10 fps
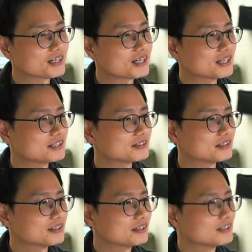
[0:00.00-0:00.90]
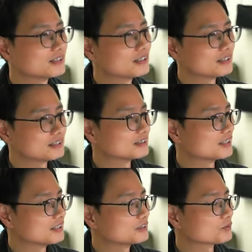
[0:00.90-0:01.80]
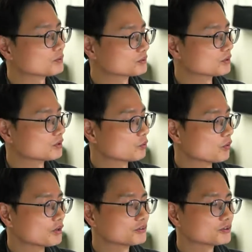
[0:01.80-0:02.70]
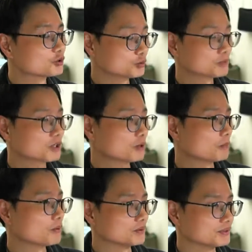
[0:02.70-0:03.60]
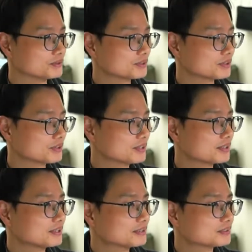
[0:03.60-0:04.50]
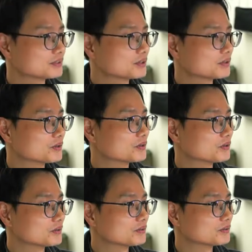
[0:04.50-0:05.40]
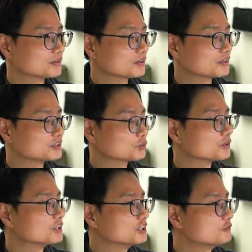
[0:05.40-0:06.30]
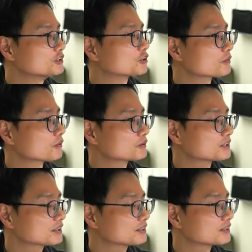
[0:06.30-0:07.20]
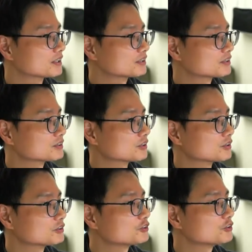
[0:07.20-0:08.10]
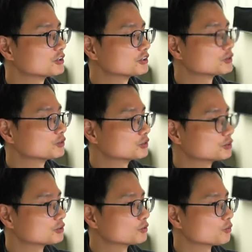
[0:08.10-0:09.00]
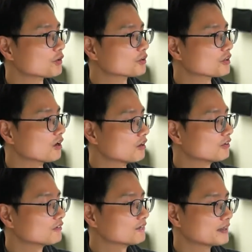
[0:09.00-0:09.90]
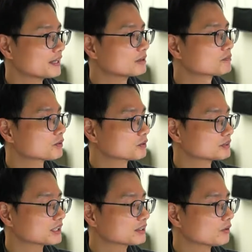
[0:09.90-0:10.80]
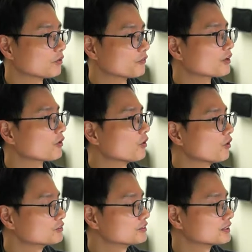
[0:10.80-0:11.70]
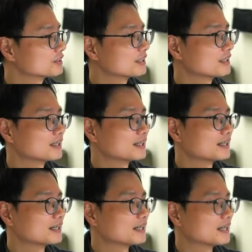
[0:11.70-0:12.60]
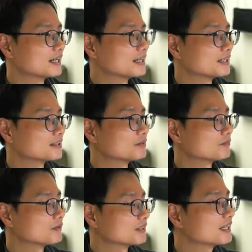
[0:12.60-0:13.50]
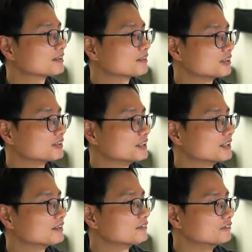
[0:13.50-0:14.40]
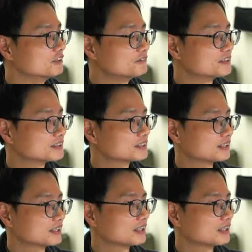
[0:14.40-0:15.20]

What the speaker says: and also one group component. So there is one individual project. So students should work on a project on their own. But that really reveals